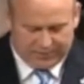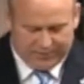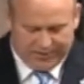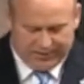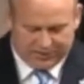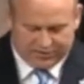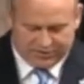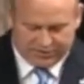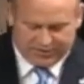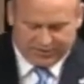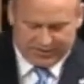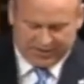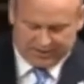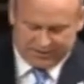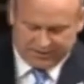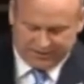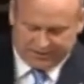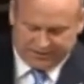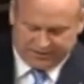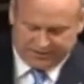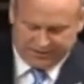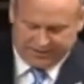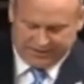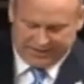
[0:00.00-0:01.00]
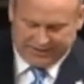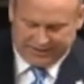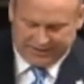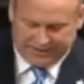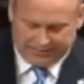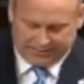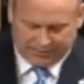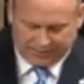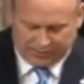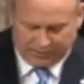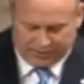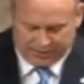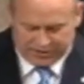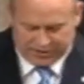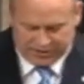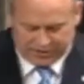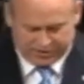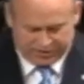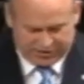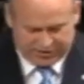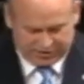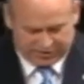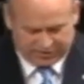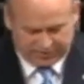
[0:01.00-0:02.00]
major section of the Canadian immigration
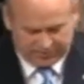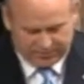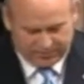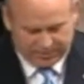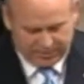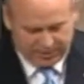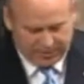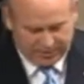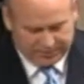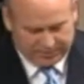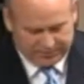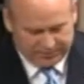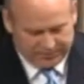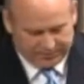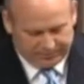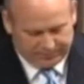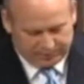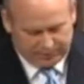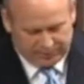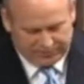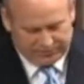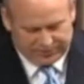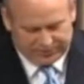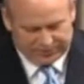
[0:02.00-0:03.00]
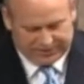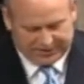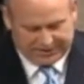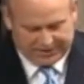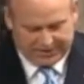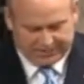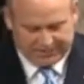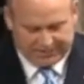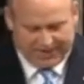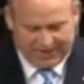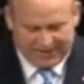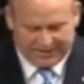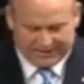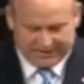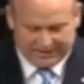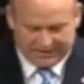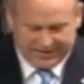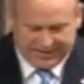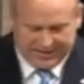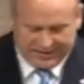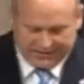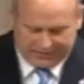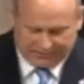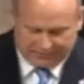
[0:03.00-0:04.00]
system to be improved is the
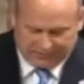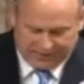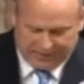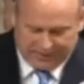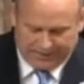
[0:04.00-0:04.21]
Pan-Canadic